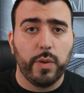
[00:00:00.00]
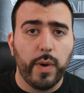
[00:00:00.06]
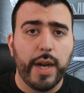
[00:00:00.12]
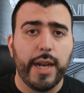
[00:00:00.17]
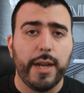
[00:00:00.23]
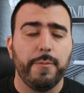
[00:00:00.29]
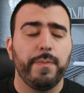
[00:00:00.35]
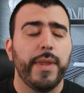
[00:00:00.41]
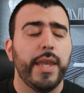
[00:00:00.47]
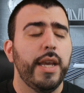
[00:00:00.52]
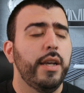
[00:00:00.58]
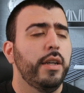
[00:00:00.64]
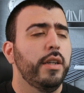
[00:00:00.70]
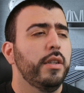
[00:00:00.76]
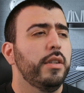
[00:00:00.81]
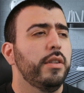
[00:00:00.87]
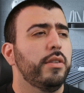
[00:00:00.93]
great.
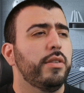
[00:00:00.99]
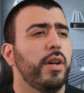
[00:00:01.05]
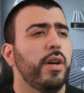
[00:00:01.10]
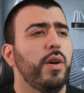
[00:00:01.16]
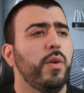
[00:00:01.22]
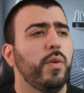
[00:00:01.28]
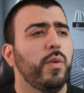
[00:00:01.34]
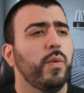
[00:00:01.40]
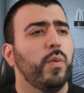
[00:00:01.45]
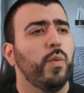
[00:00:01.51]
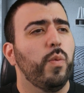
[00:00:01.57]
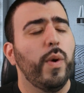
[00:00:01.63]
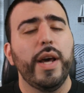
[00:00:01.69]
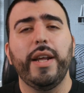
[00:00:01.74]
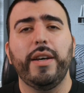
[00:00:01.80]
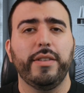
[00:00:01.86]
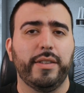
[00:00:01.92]
So
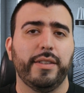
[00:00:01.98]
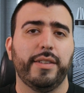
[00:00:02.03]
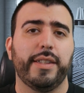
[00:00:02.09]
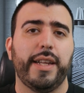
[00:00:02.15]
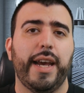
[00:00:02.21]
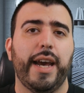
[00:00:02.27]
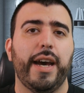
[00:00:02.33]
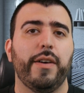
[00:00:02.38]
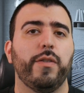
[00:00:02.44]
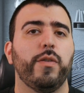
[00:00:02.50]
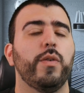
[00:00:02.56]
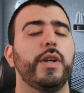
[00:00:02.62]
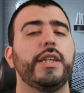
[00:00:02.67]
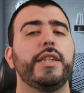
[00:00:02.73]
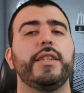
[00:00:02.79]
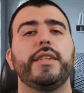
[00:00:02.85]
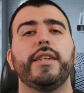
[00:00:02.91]
what else does it have?
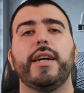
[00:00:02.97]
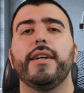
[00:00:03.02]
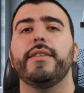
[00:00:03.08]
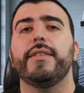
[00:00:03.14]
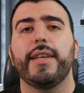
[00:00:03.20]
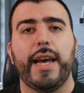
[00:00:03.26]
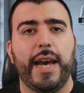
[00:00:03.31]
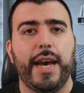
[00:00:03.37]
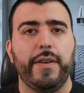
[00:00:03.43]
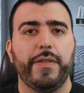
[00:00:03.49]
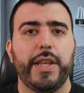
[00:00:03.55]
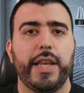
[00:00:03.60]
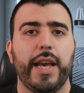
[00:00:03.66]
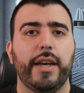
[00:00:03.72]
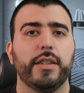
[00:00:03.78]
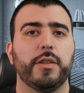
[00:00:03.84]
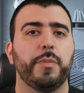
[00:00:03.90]
It does have
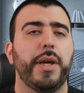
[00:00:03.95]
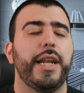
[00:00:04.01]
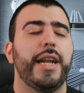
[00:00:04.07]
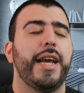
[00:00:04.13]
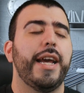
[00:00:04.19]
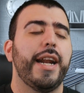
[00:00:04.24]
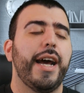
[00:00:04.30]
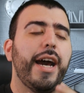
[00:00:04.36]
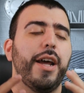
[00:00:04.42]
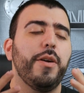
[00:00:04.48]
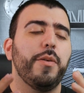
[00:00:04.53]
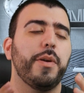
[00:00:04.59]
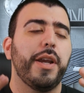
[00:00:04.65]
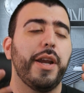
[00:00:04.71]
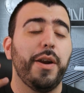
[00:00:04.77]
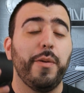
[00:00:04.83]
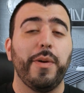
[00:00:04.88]
the S Pen and I
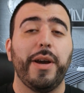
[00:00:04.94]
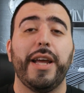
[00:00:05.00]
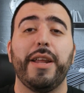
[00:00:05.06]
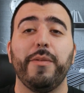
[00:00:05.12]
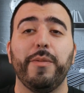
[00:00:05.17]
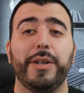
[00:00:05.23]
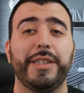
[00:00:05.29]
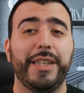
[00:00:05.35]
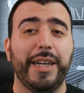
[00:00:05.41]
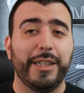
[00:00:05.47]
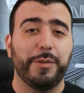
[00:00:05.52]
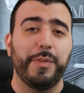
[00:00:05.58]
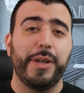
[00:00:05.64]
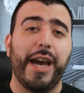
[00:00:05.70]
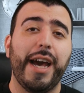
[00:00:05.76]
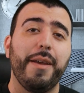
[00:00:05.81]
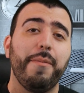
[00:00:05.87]
don't care what anyone
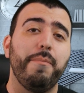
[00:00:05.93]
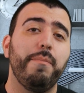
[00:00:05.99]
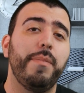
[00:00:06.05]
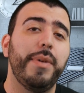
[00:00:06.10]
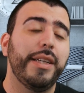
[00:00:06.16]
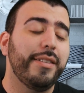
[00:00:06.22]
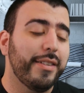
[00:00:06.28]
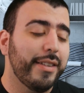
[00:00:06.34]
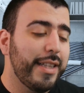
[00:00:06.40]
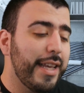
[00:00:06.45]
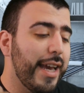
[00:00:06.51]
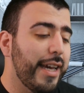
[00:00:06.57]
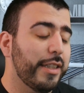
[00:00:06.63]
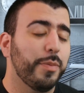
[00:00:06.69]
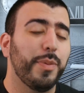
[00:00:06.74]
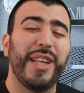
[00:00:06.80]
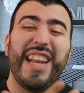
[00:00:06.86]
tells me, I miss the
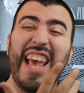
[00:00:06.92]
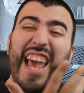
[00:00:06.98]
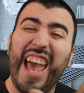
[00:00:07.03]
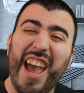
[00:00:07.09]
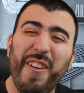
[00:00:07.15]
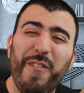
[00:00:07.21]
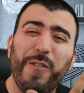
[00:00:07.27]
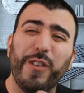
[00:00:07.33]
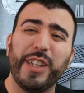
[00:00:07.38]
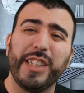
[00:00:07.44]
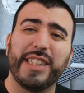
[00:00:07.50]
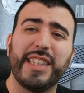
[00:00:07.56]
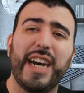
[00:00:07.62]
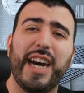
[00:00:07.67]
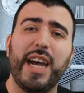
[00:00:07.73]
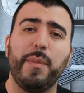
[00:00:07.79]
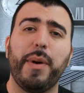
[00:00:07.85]
S Pen every
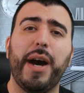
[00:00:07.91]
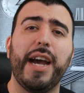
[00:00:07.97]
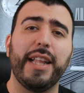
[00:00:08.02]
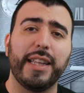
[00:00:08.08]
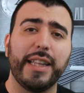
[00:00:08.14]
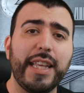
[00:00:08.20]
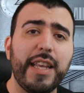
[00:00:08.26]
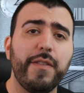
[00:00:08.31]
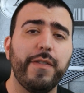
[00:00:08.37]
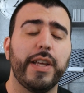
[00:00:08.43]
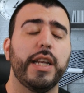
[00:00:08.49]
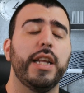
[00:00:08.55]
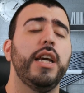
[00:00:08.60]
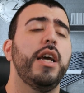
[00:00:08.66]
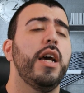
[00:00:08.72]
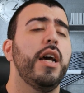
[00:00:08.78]
time I leave it.